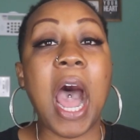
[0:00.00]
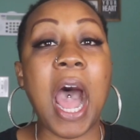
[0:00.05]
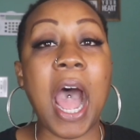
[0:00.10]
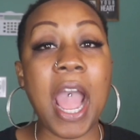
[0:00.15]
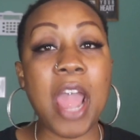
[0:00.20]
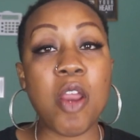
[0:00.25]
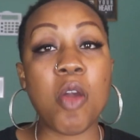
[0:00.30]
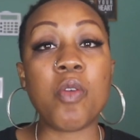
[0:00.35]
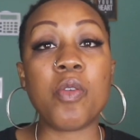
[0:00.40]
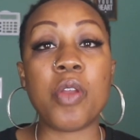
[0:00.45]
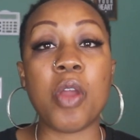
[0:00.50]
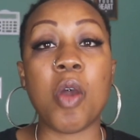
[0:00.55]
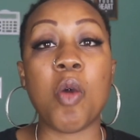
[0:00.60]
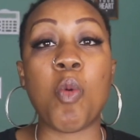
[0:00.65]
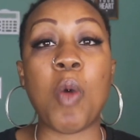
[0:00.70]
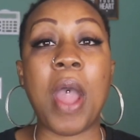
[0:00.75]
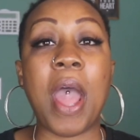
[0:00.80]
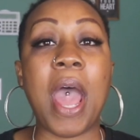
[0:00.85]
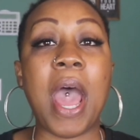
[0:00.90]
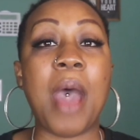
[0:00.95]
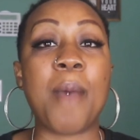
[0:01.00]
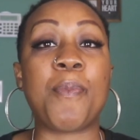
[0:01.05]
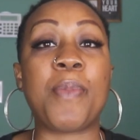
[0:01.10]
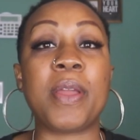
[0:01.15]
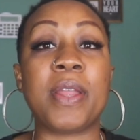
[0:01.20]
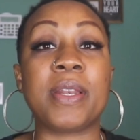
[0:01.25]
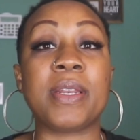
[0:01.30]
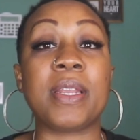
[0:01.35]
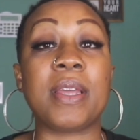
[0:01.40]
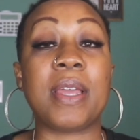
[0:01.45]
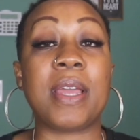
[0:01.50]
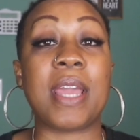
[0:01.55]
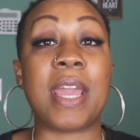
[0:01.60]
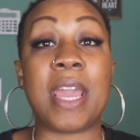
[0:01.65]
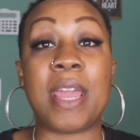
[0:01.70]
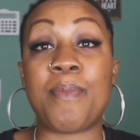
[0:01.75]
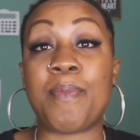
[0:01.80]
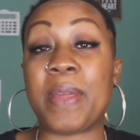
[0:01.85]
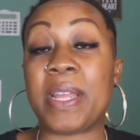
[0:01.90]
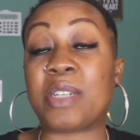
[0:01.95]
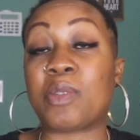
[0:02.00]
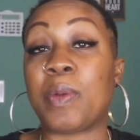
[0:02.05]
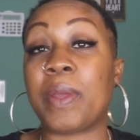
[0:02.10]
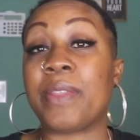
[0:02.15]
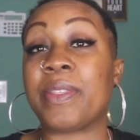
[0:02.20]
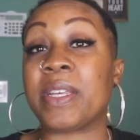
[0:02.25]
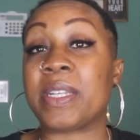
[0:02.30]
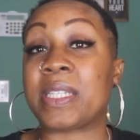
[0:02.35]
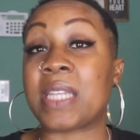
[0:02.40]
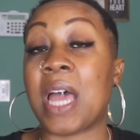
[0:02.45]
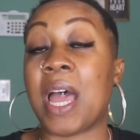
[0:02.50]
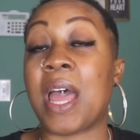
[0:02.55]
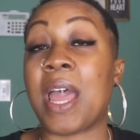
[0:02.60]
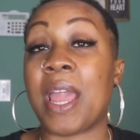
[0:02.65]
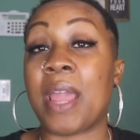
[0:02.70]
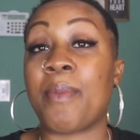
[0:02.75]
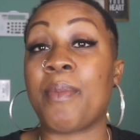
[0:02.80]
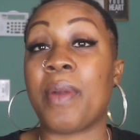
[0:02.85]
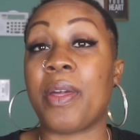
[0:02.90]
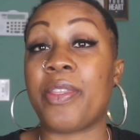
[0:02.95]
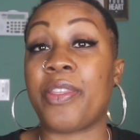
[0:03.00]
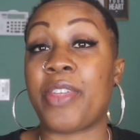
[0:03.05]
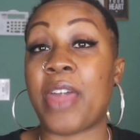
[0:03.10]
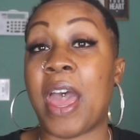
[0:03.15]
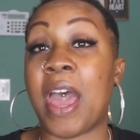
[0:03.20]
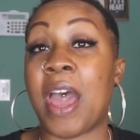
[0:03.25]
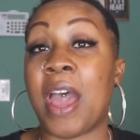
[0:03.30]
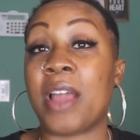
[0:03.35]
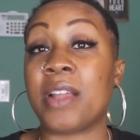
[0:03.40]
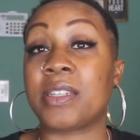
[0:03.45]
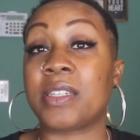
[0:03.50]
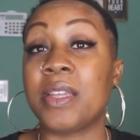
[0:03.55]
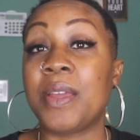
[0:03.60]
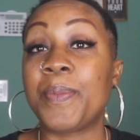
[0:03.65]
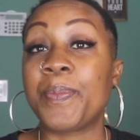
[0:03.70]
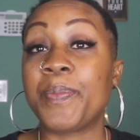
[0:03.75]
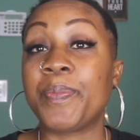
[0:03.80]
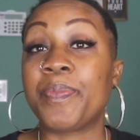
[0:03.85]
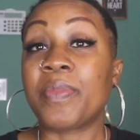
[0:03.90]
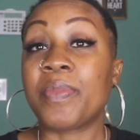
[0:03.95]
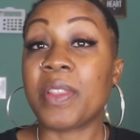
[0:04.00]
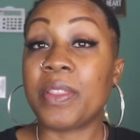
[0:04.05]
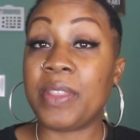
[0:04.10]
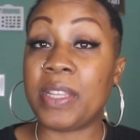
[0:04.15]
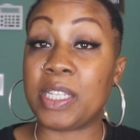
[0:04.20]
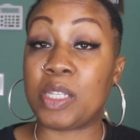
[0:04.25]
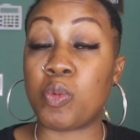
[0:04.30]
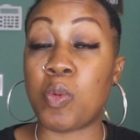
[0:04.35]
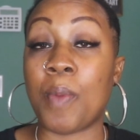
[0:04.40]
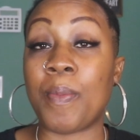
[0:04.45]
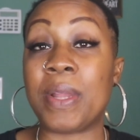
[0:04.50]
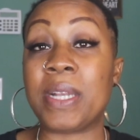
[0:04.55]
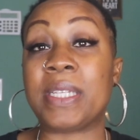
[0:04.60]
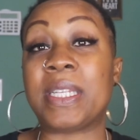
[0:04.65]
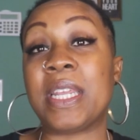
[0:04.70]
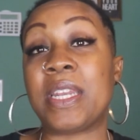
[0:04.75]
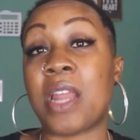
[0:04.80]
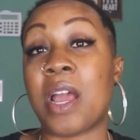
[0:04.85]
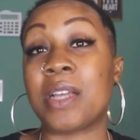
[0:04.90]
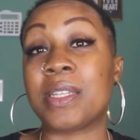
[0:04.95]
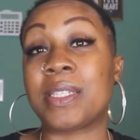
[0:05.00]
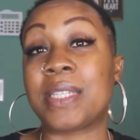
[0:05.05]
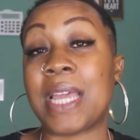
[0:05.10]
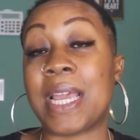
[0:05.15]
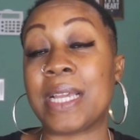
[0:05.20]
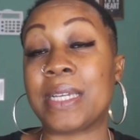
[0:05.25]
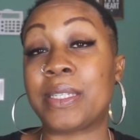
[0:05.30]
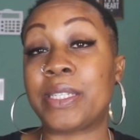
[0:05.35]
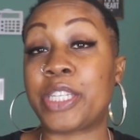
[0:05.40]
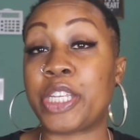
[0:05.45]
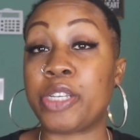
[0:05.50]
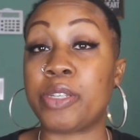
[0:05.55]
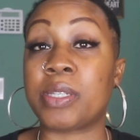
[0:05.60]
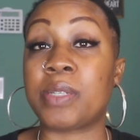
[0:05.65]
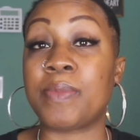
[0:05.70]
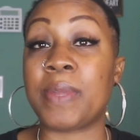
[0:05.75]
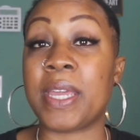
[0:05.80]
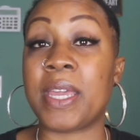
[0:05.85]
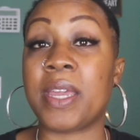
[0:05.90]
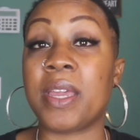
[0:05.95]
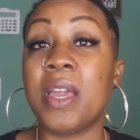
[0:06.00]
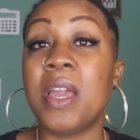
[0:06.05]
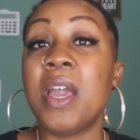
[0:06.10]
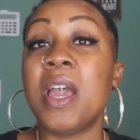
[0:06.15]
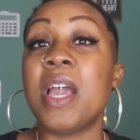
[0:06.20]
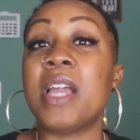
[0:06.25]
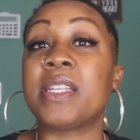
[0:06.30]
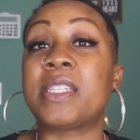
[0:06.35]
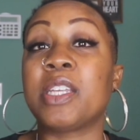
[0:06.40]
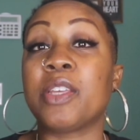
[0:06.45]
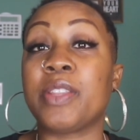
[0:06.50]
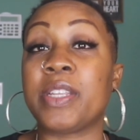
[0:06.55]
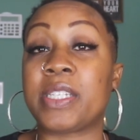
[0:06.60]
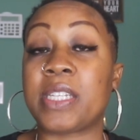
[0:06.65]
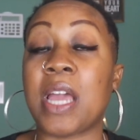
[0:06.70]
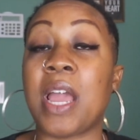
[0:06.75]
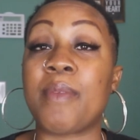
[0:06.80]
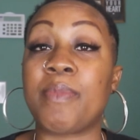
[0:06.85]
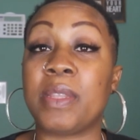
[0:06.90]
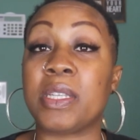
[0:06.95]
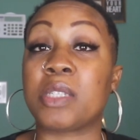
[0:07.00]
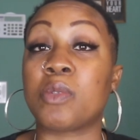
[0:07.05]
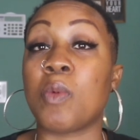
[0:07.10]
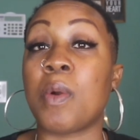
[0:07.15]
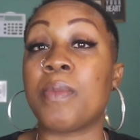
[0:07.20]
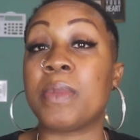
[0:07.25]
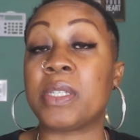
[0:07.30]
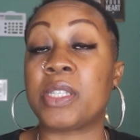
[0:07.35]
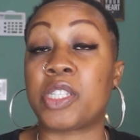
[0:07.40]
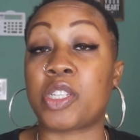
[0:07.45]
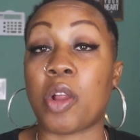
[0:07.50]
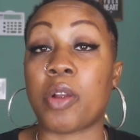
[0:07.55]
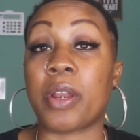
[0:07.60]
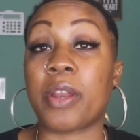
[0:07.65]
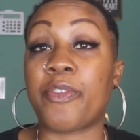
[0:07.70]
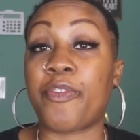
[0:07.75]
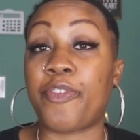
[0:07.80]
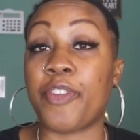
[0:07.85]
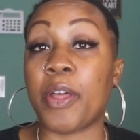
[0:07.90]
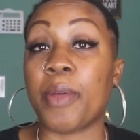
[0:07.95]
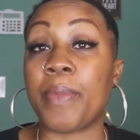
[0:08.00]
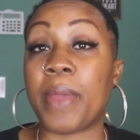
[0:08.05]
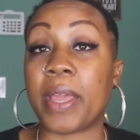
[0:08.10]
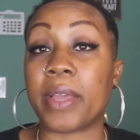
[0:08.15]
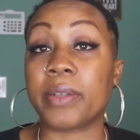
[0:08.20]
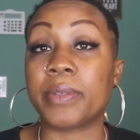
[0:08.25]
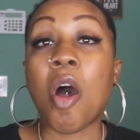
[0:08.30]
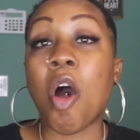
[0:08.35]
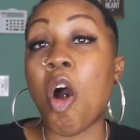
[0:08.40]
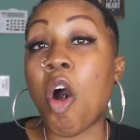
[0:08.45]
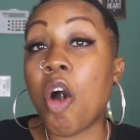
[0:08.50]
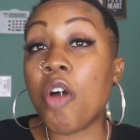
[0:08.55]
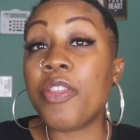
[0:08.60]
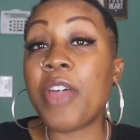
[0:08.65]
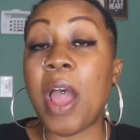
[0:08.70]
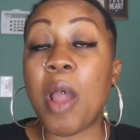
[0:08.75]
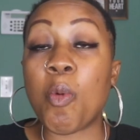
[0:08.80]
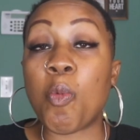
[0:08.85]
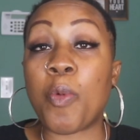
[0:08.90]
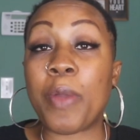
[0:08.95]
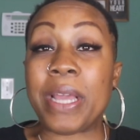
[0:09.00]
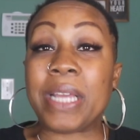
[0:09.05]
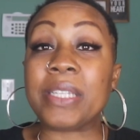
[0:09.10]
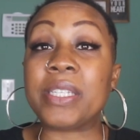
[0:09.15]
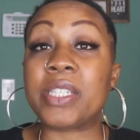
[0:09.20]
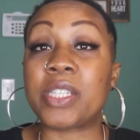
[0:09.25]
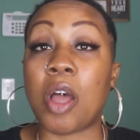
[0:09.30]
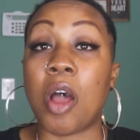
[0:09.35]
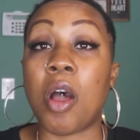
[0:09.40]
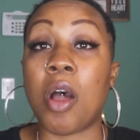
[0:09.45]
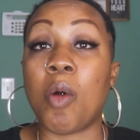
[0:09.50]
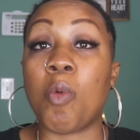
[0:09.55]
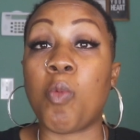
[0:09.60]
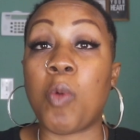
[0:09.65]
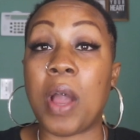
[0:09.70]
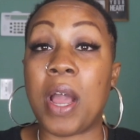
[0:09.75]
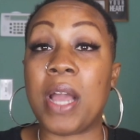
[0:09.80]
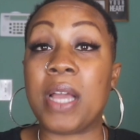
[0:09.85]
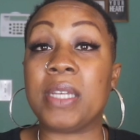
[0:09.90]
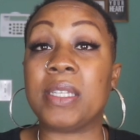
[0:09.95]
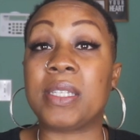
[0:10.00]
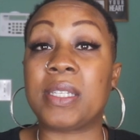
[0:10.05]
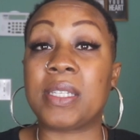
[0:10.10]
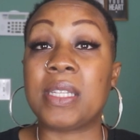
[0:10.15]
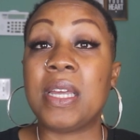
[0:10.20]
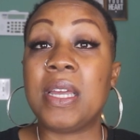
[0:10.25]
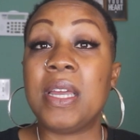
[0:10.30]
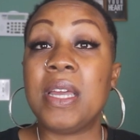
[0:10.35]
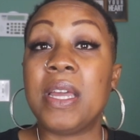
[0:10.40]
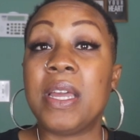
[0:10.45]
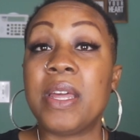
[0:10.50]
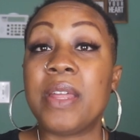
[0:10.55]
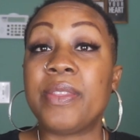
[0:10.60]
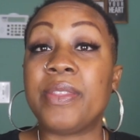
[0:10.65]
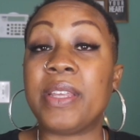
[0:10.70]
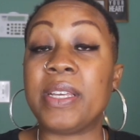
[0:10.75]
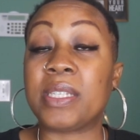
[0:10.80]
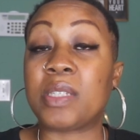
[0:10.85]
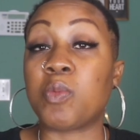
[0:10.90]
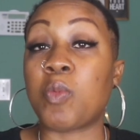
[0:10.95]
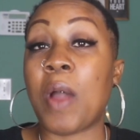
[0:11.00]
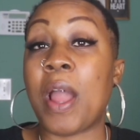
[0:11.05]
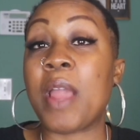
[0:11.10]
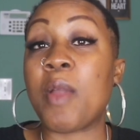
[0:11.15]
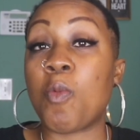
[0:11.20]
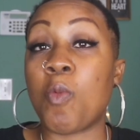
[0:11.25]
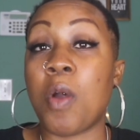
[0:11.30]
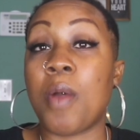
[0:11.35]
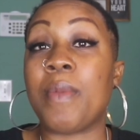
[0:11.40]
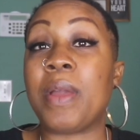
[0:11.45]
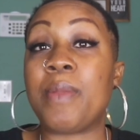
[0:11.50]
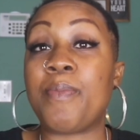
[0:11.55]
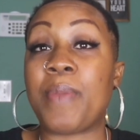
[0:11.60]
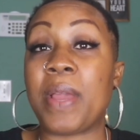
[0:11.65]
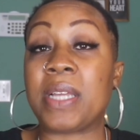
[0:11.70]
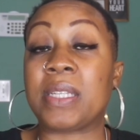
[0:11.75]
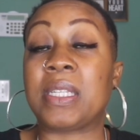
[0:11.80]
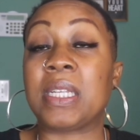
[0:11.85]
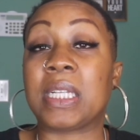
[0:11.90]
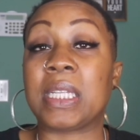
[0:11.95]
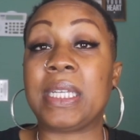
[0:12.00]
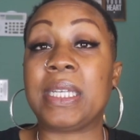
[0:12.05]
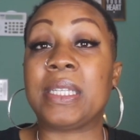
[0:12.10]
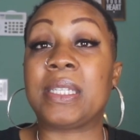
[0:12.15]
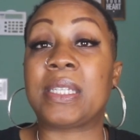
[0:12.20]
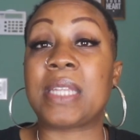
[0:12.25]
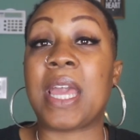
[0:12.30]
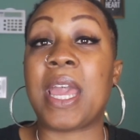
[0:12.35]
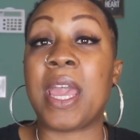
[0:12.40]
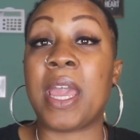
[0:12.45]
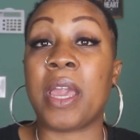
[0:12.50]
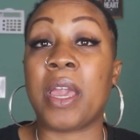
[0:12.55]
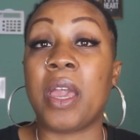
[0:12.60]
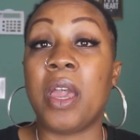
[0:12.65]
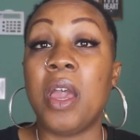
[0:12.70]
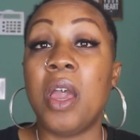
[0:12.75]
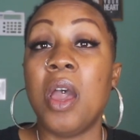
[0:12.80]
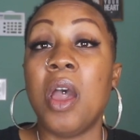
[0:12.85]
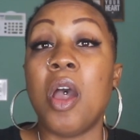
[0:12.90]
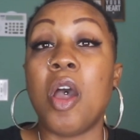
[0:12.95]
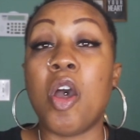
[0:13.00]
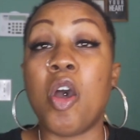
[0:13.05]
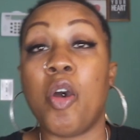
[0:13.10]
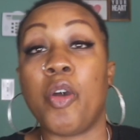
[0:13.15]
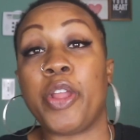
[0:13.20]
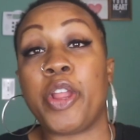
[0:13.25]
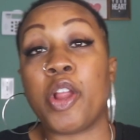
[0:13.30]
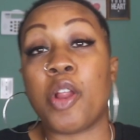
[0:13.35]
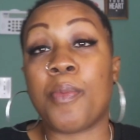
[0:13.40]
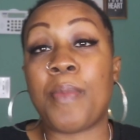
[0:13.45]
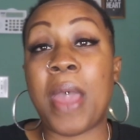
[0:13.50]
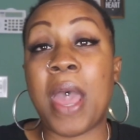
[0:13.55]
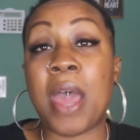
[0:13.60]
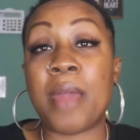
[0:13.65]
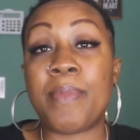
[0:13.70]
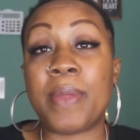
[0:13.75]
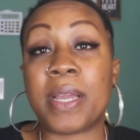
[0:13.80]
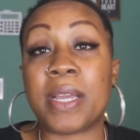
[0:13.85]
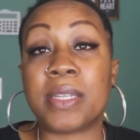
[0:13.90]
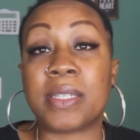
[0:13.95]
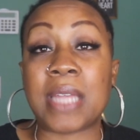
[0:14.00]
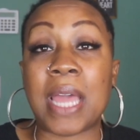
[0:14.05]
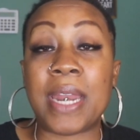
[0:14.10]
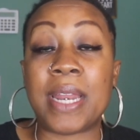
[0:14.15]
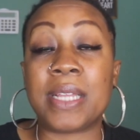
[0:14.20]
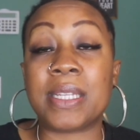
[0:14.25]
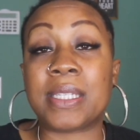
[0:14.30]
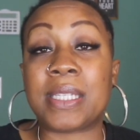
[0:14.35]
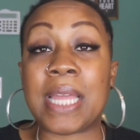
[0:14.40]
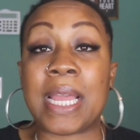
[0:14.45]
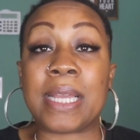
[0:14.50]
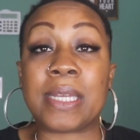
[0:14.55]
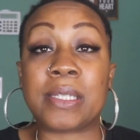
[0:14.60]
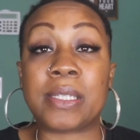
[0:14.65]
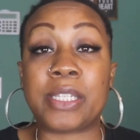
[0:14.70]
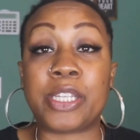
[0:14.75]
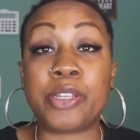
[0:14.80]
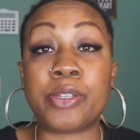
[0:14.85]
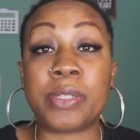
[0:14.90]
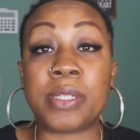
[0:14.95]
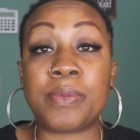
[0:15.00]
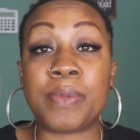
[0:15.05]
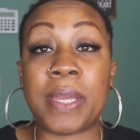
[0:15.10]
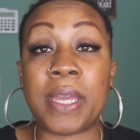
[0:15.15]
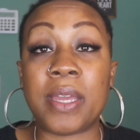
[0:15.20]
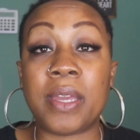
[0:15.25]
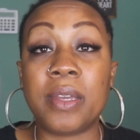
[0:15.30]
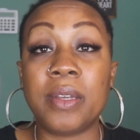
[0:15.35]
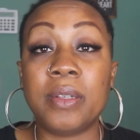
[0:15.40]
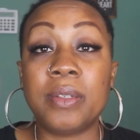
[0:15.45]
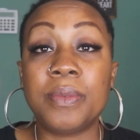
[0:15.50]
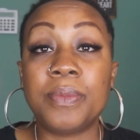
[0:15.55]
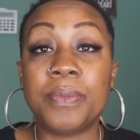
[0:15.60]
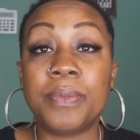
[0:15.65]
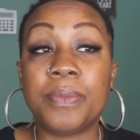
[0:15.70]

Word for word: I don't know what happened in between the time that this woman did not say excuse me until the time this woman started filming. All that we saw was this white woman basically saying, oh, you're mad because I didn't say excuse me?